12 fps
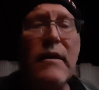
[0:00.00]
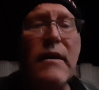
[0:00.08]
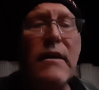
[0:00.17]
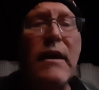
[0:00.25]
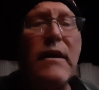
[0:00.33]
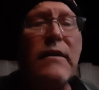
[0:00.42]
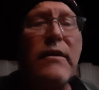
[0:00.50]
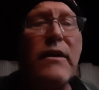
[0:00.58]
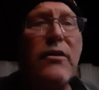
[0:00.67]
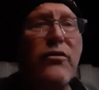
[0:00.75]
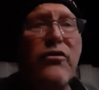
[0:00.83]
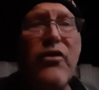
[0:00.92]
And they
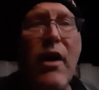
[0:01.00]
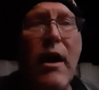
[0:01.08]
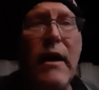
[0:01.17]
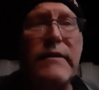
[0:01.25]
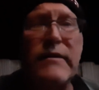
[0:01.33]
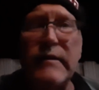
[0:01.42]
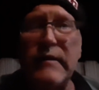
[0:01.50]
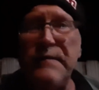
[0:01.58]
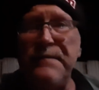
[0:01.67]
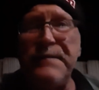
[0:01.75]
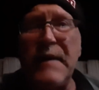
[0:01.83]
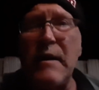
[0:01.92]
do the shots.
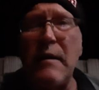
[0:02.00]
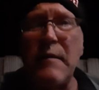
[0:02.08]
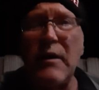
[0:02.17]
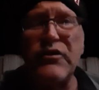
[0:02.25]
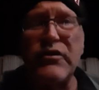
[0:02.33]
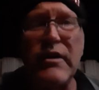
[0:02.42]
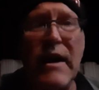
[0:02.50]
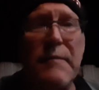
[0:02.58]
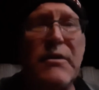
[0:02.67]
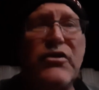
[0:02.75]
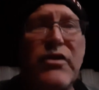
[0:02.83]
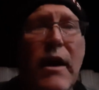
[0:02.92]
And I'm not sure how
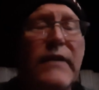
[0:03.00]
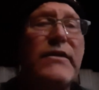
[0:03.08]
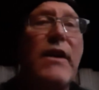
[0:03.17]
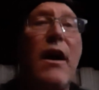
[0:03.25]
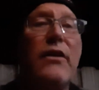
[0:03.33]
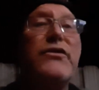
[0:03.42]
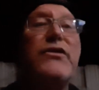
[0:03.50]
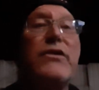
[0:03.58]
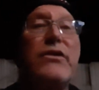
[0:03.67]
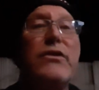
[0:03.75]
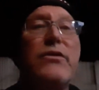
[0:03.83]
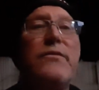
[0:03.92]
many shots the doctors
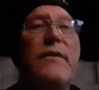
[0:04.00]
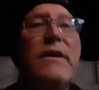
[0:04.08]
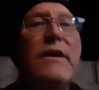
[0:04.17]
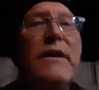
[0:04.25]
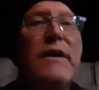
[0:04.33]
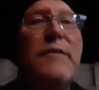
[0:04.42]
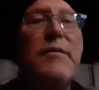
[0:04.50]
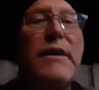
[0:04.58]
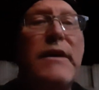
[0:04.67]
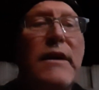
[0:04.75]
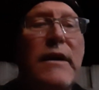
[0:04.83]
can do. But